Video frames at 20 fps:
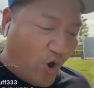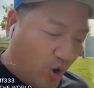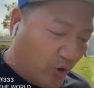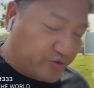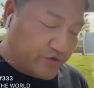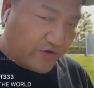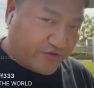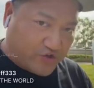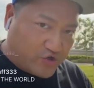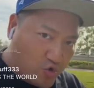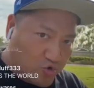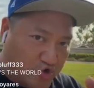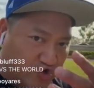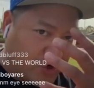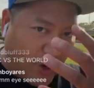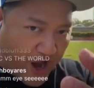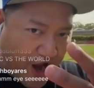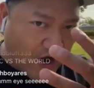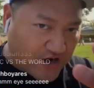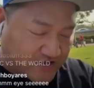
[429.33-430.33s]
Hold your
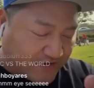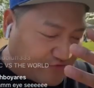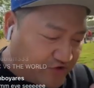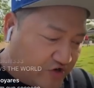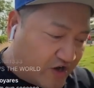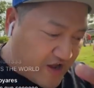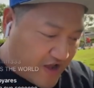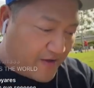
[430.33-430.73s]
two shares of